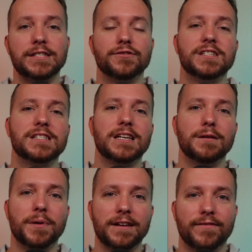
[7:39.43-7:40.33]
So this is going to
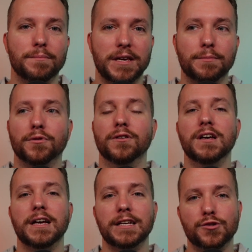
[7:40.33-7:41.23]
benefit people
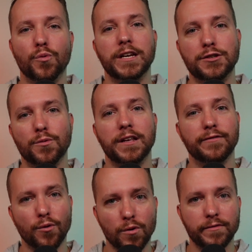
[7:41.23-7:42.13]
in
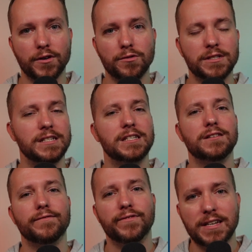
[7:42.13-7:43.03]
2024, folks. This is
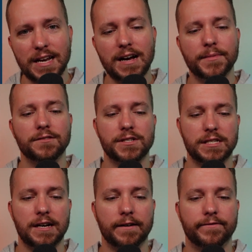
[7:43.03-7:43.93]
phenomenal
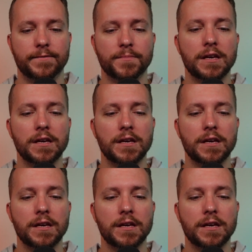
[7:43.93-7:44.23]
stuff.